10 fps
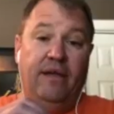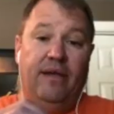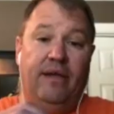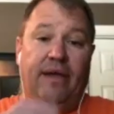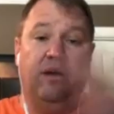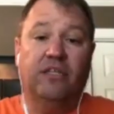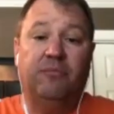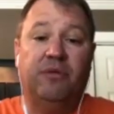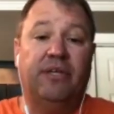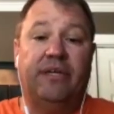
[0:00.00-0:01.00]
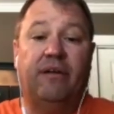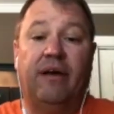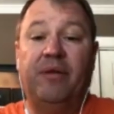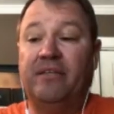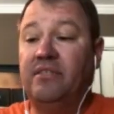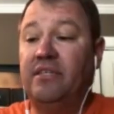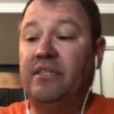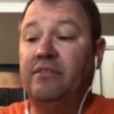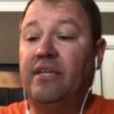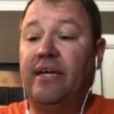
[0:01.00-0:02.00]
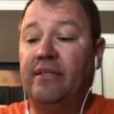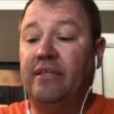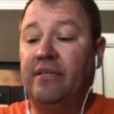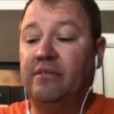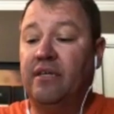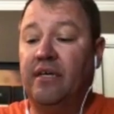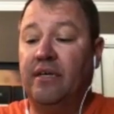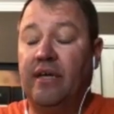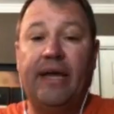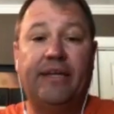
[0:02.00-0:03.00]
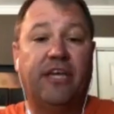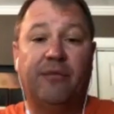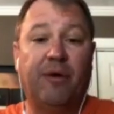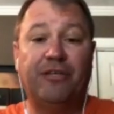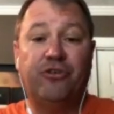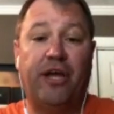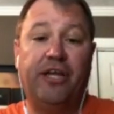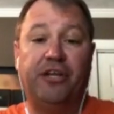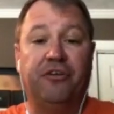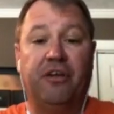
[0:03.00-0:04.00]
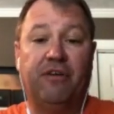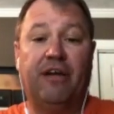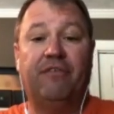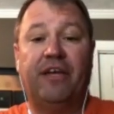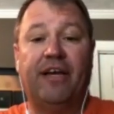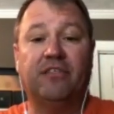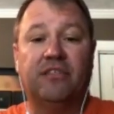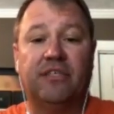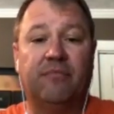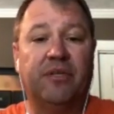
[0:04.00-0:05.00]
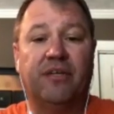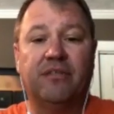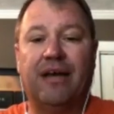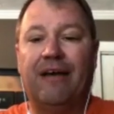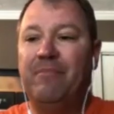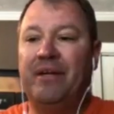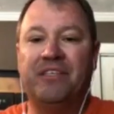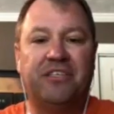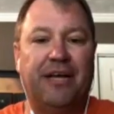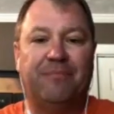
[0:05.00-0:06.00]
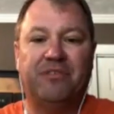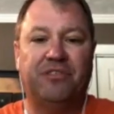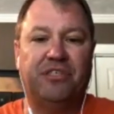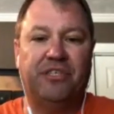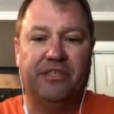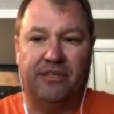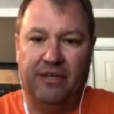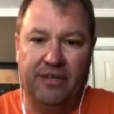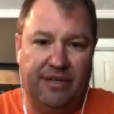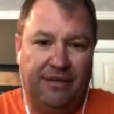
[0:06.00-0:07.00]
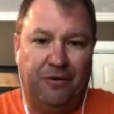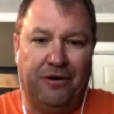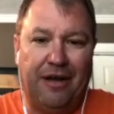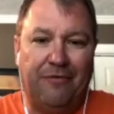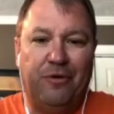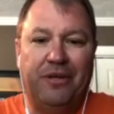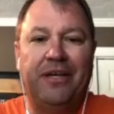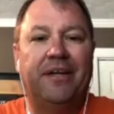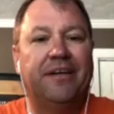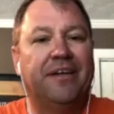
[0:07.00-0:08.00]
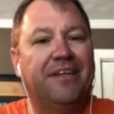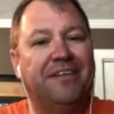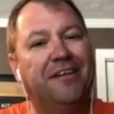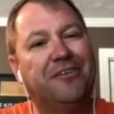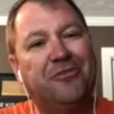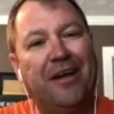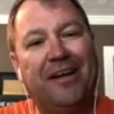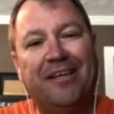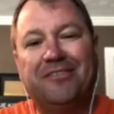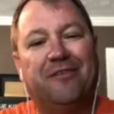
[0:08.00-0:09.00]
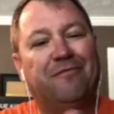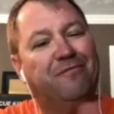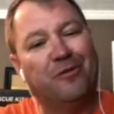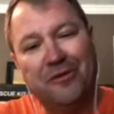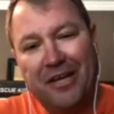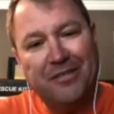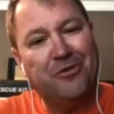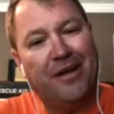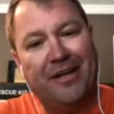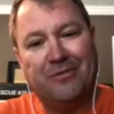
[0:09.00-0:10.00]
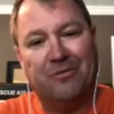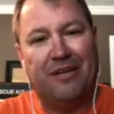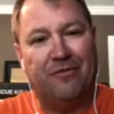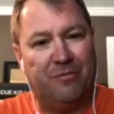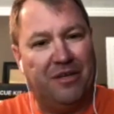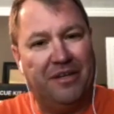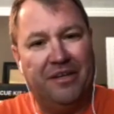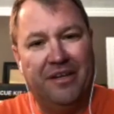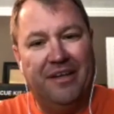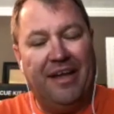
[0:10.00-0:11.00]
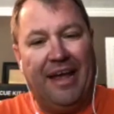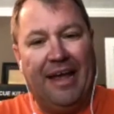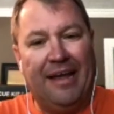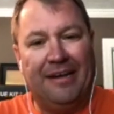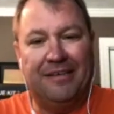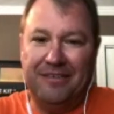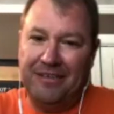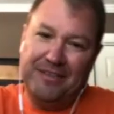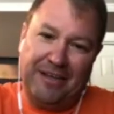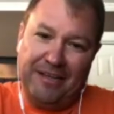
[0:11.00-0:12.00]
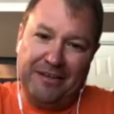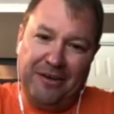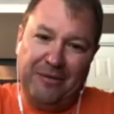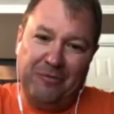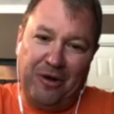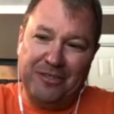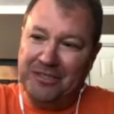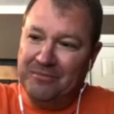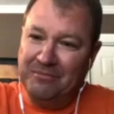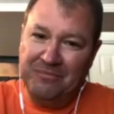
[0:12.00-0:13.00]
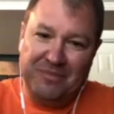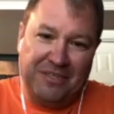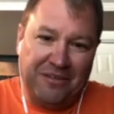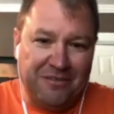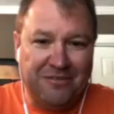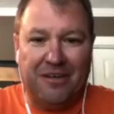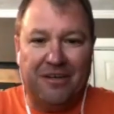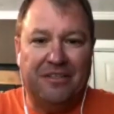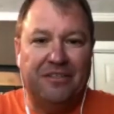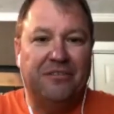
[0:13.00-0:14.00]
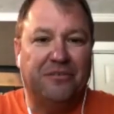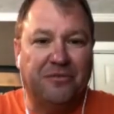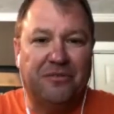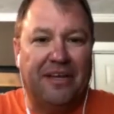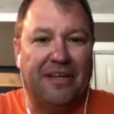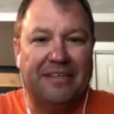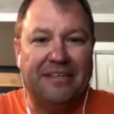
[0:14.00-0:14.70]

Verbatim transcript: And ultimately, and I'm not sitting here saying that, uh, hey, take my training and you'll never have an accident because I've been in shops this year where I've went in, done trainings, done full day trainings with everybody. And, uh, you know, I'm watching them, you know, on the news. And